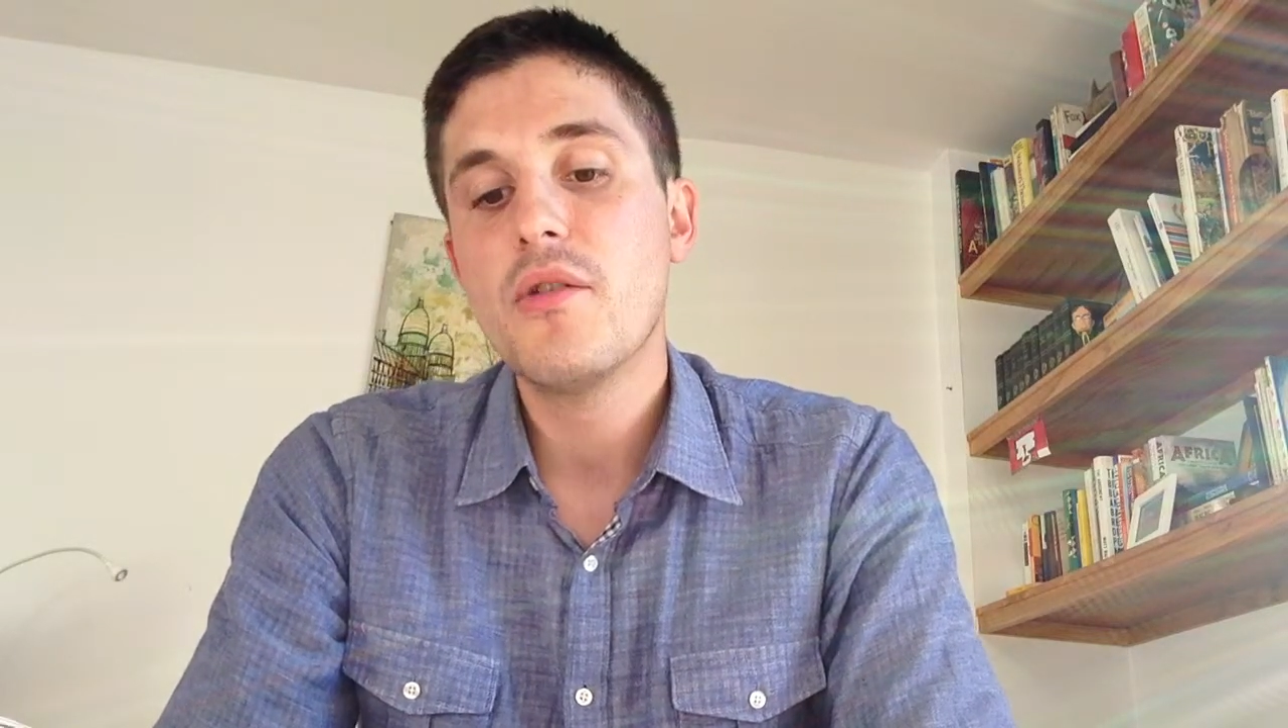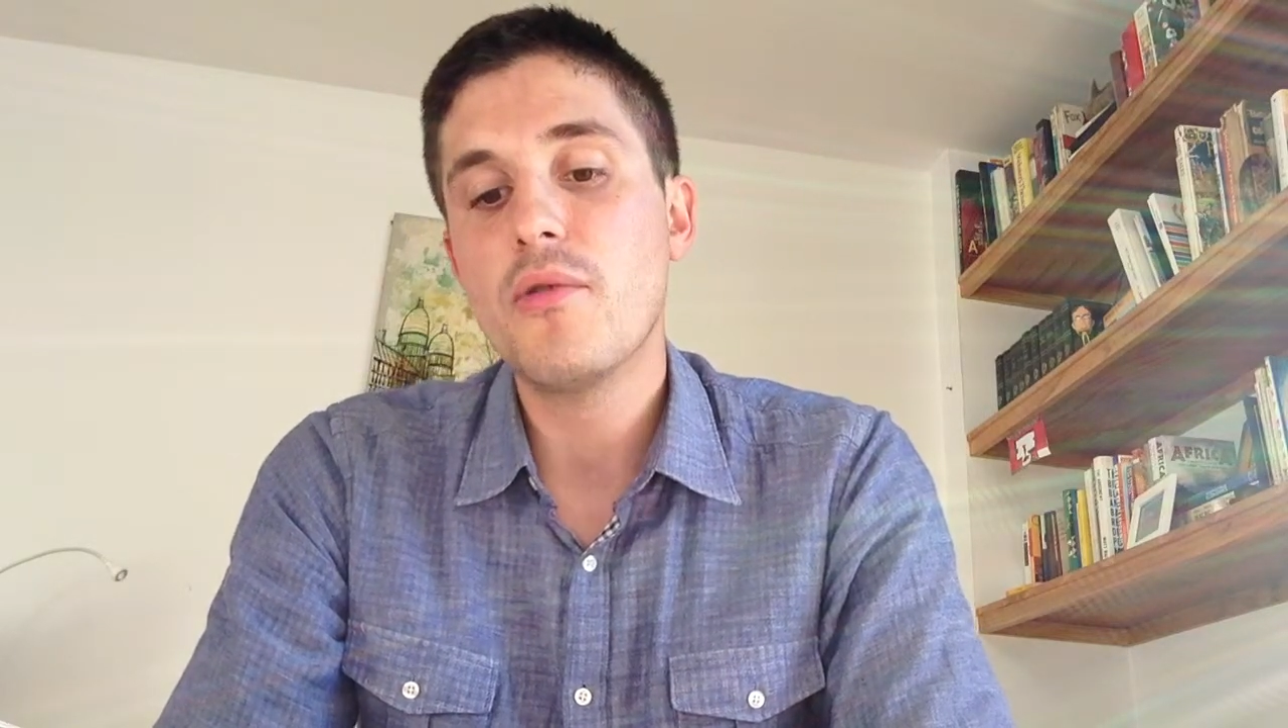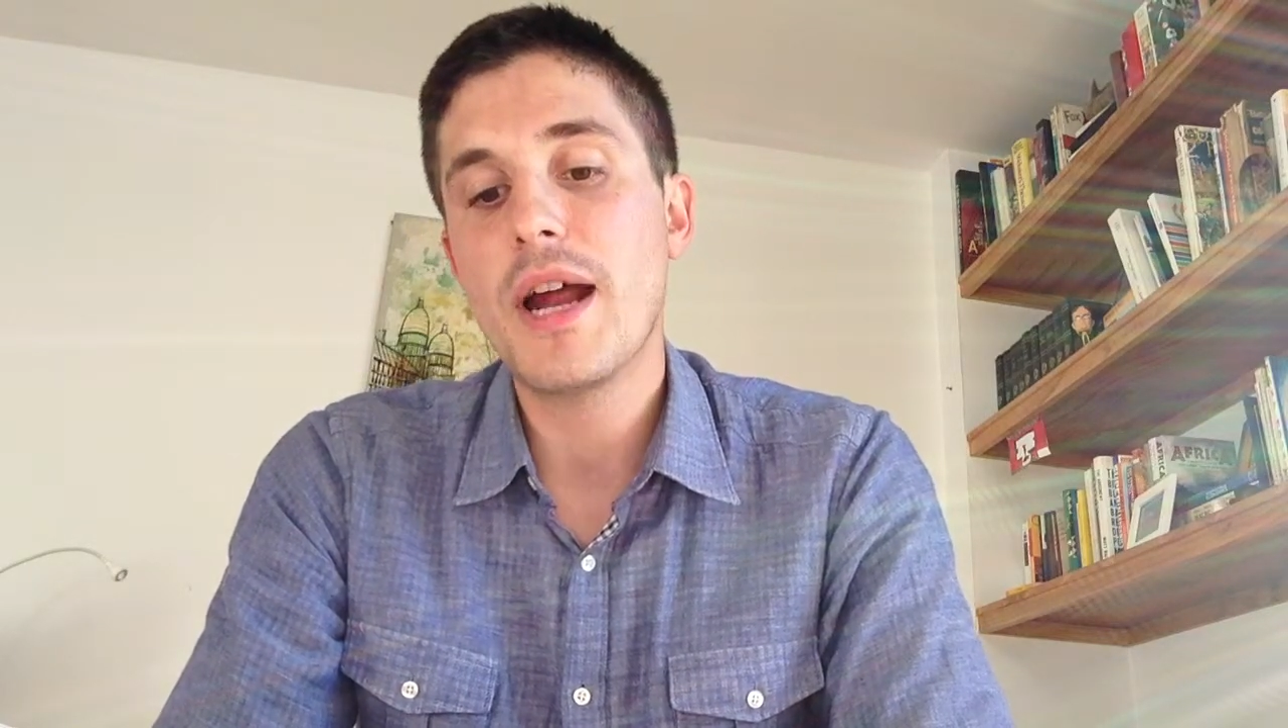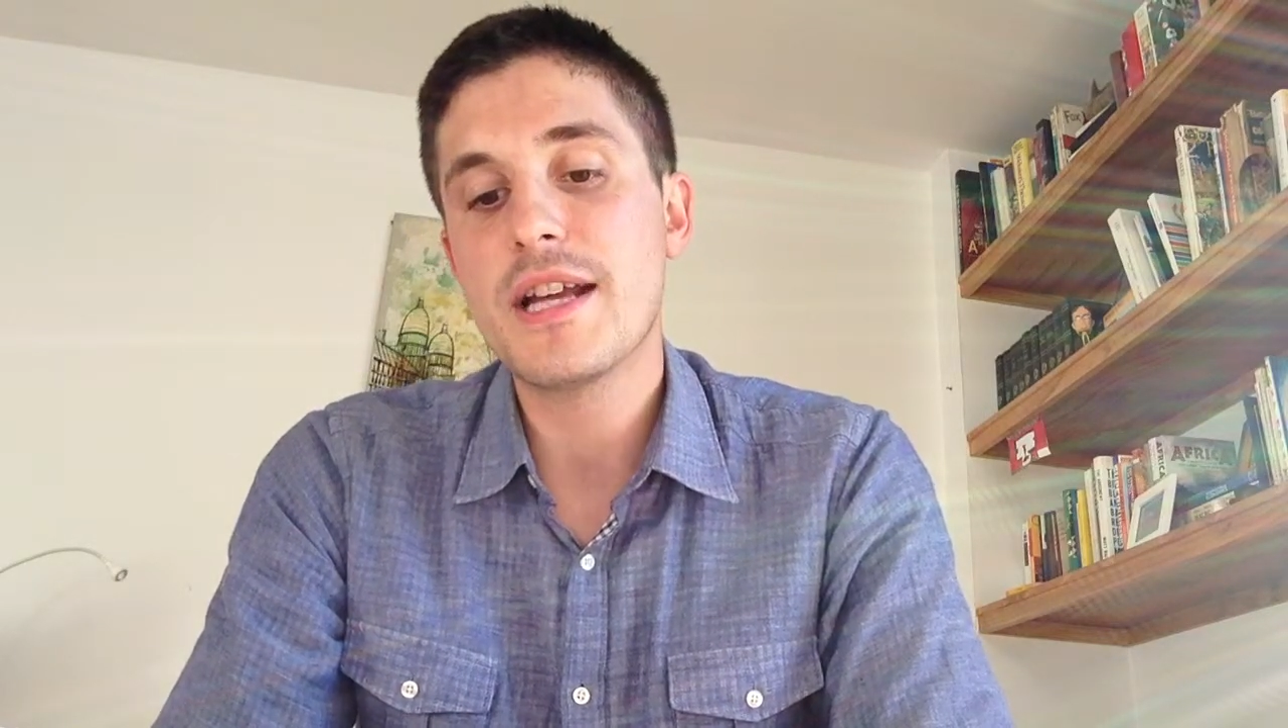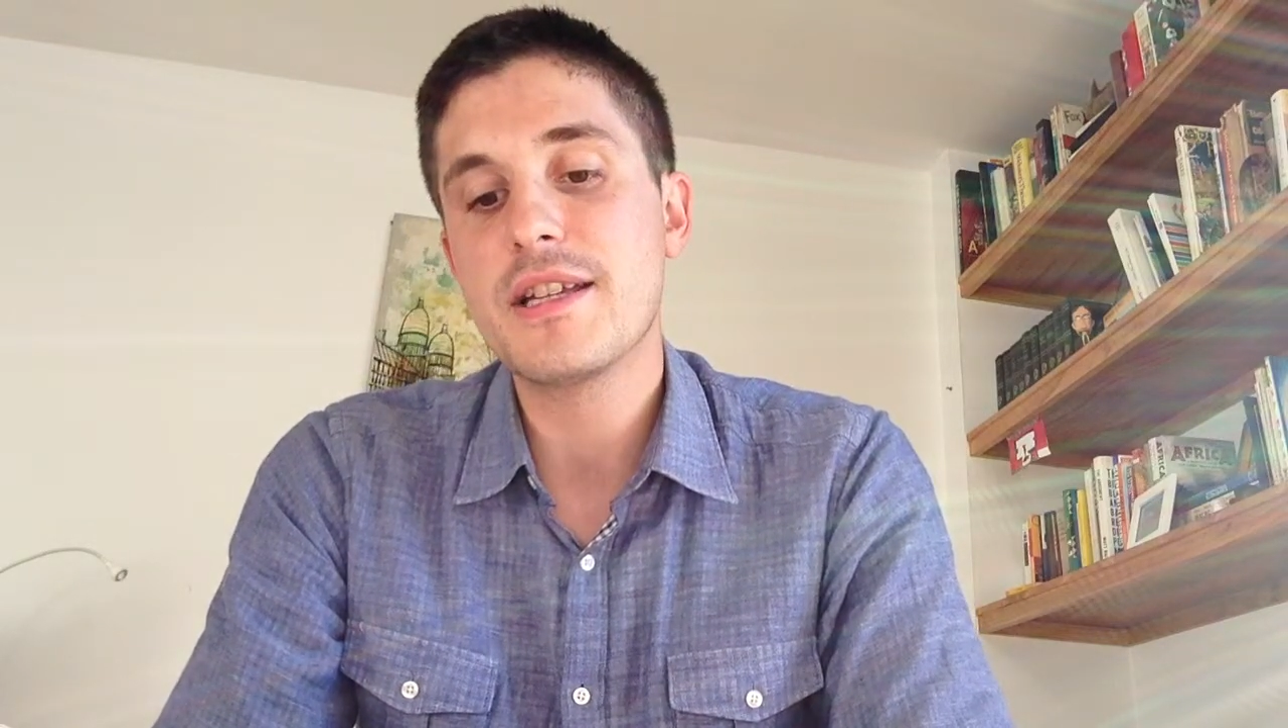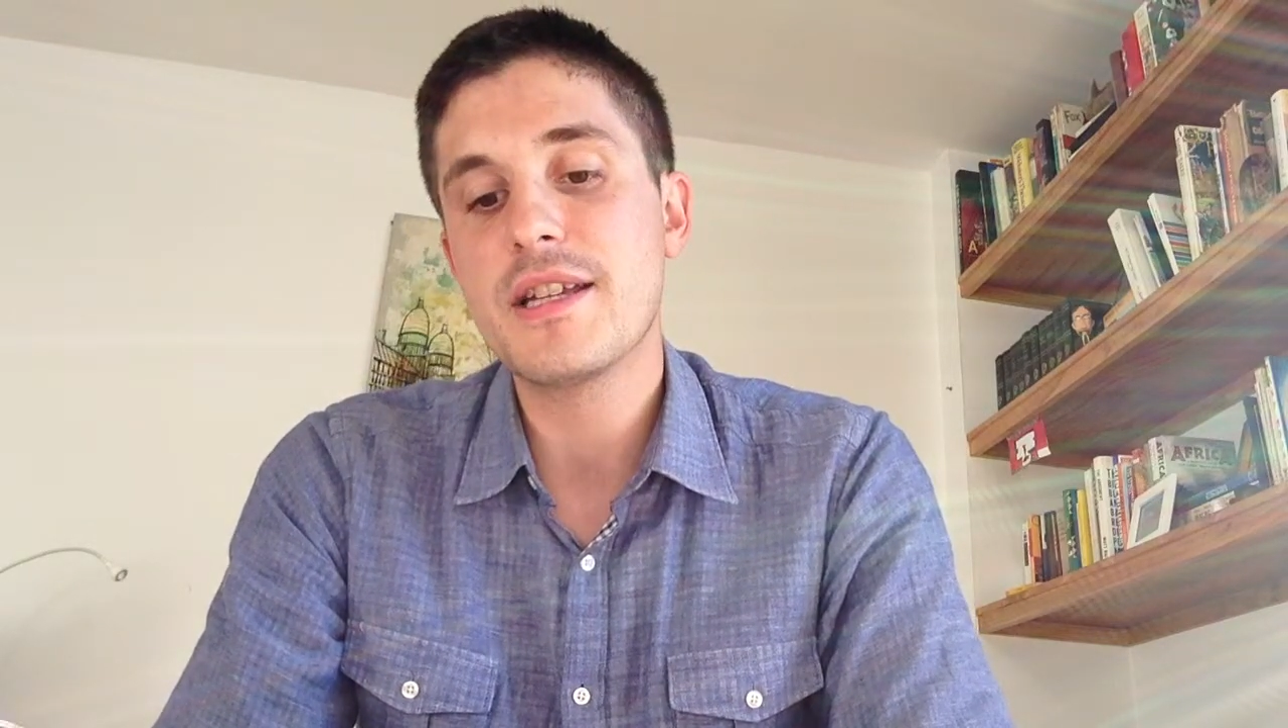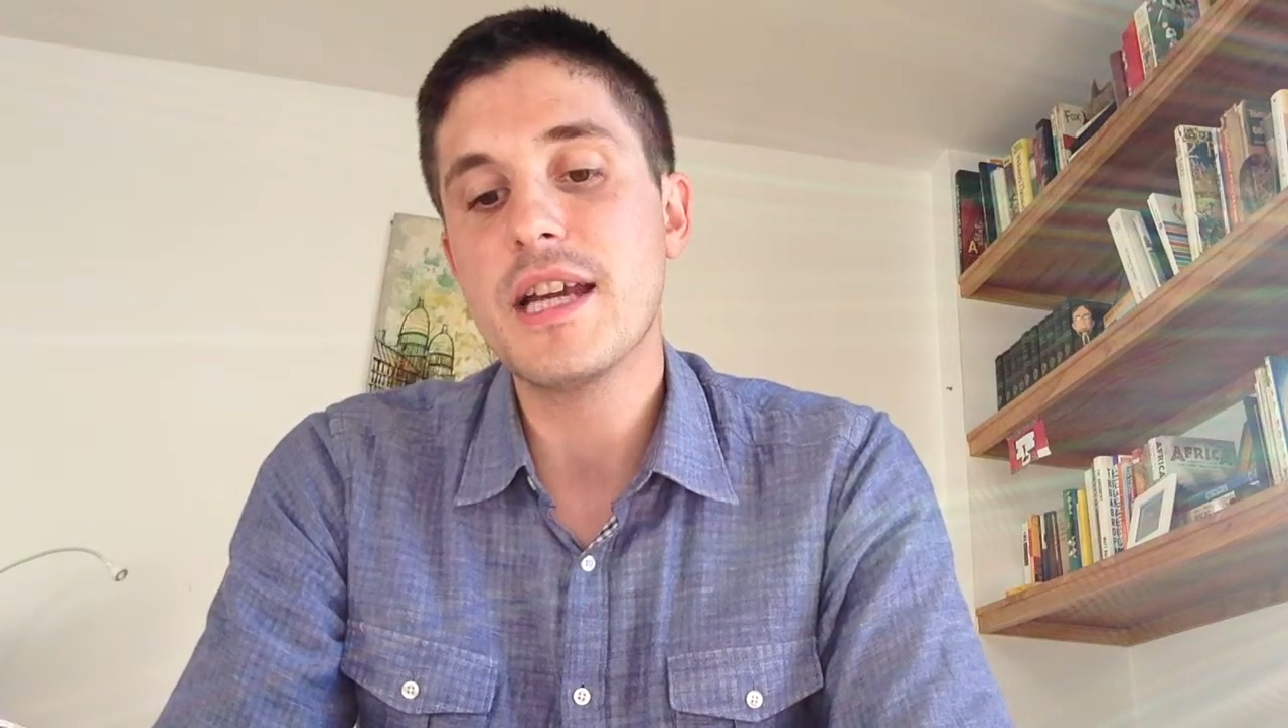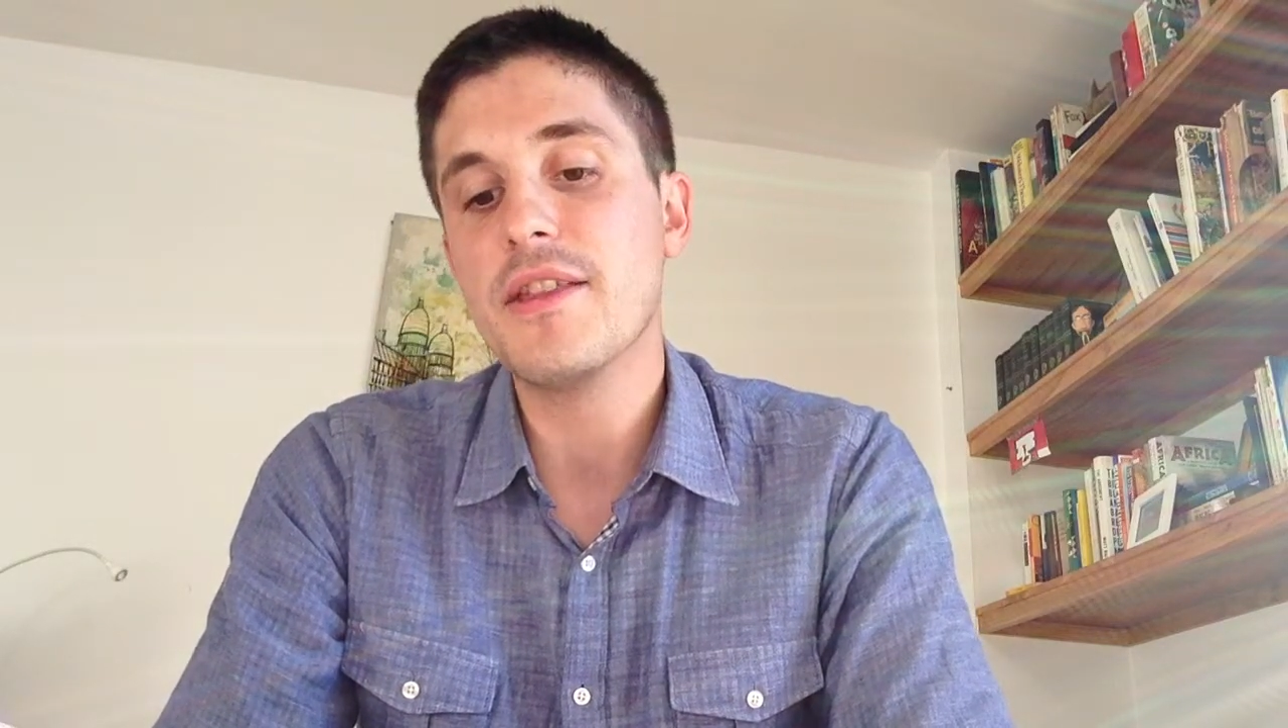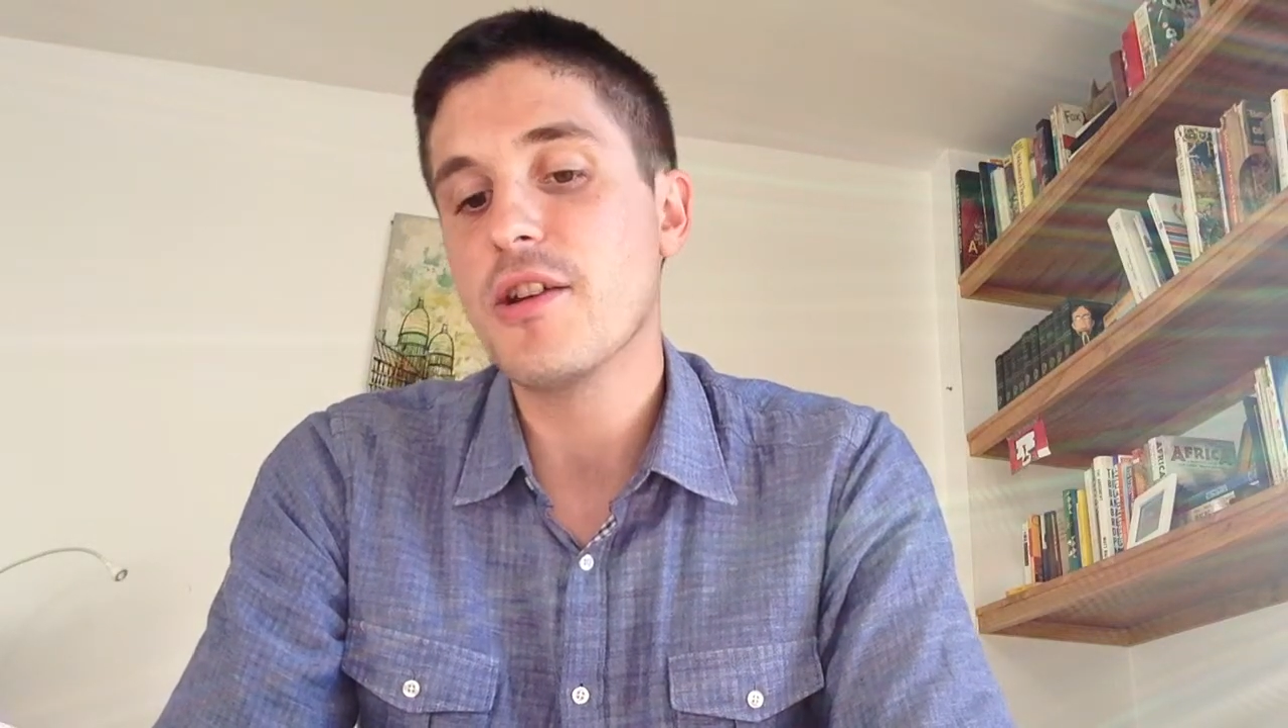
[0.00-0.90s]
rest in